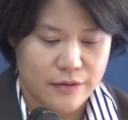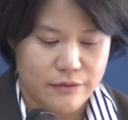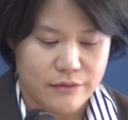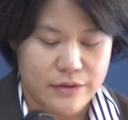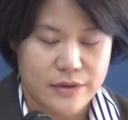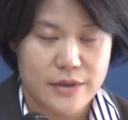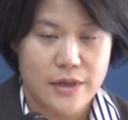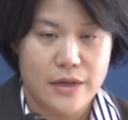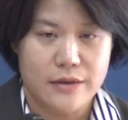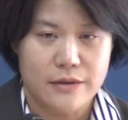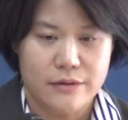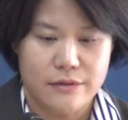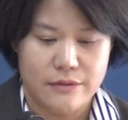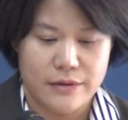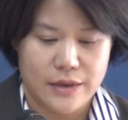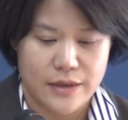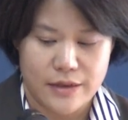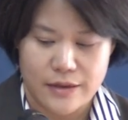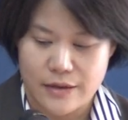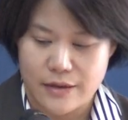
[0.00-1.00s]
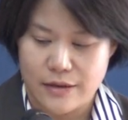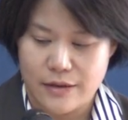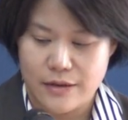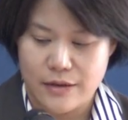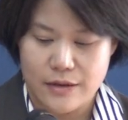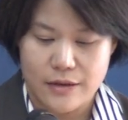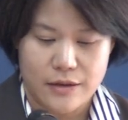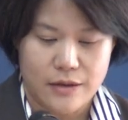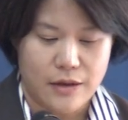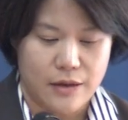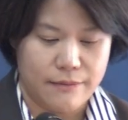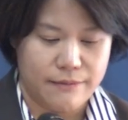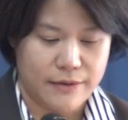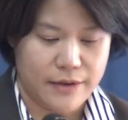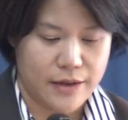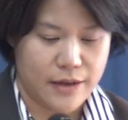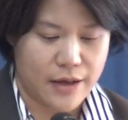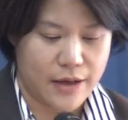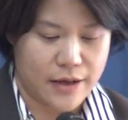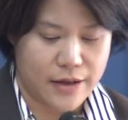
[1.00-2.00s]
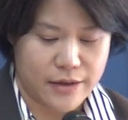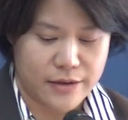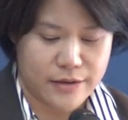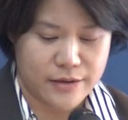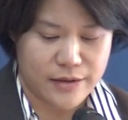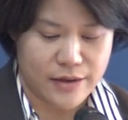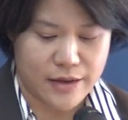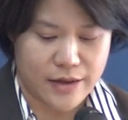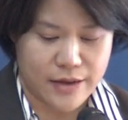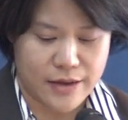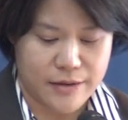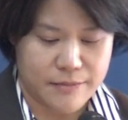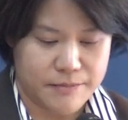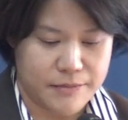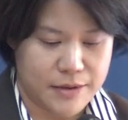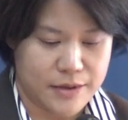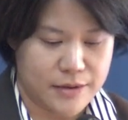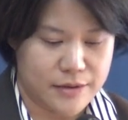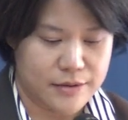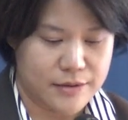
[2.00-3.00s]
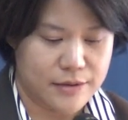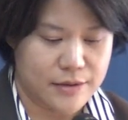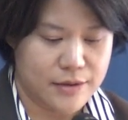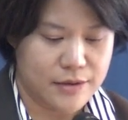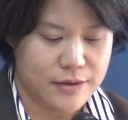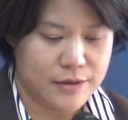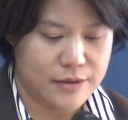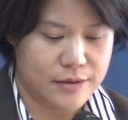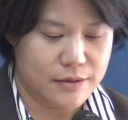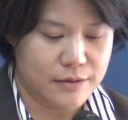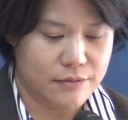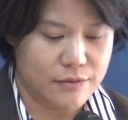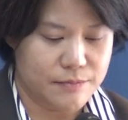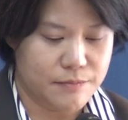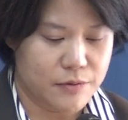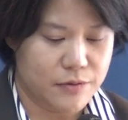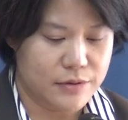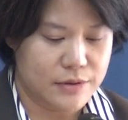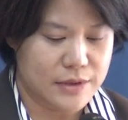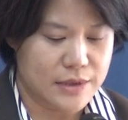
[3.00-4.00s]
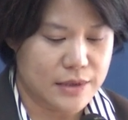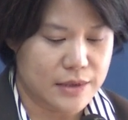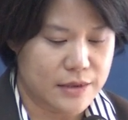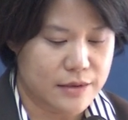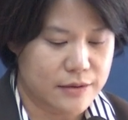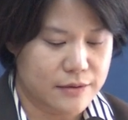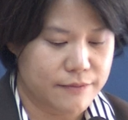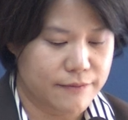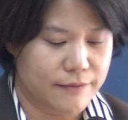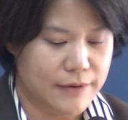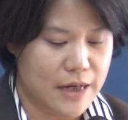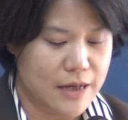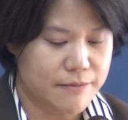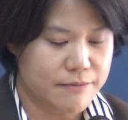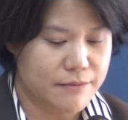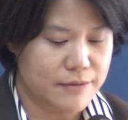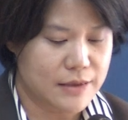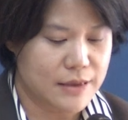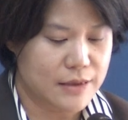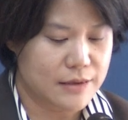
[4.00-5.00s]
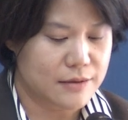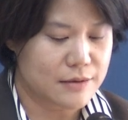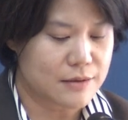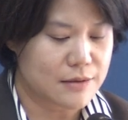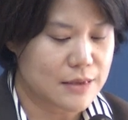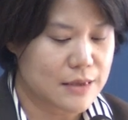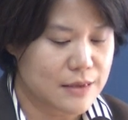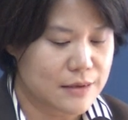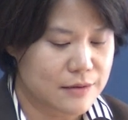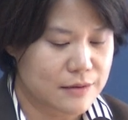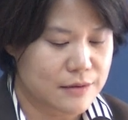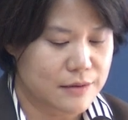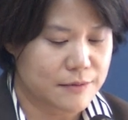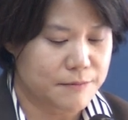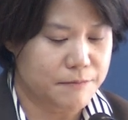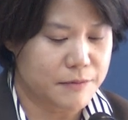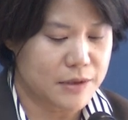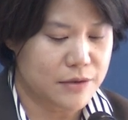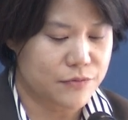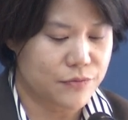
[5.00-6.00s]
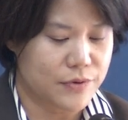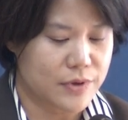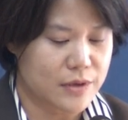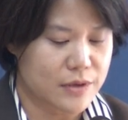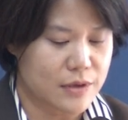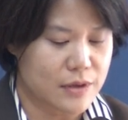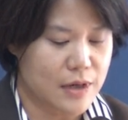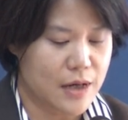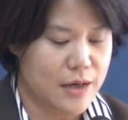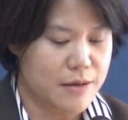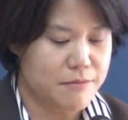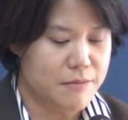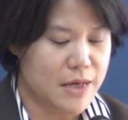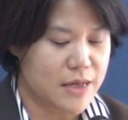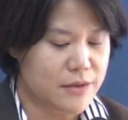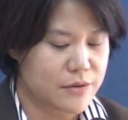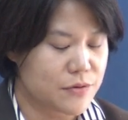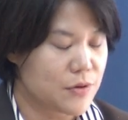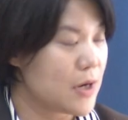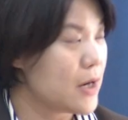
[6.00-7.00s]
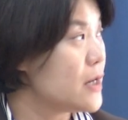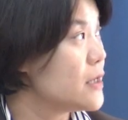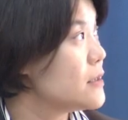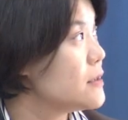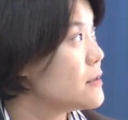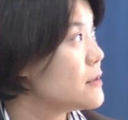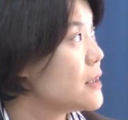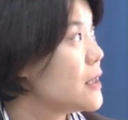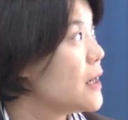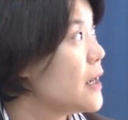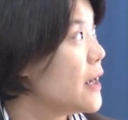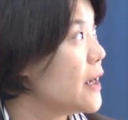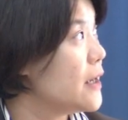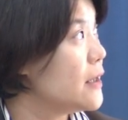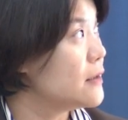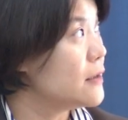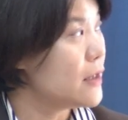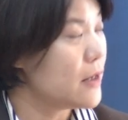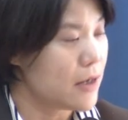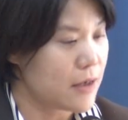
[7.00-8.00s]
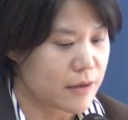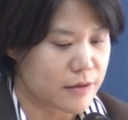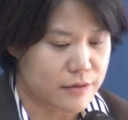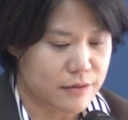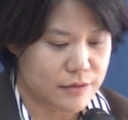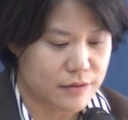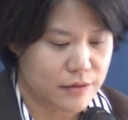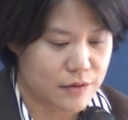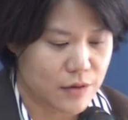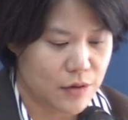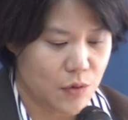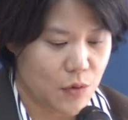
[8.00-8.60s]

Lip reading: Recently, Gavi and IPCC reported 5 key links between climate change and health.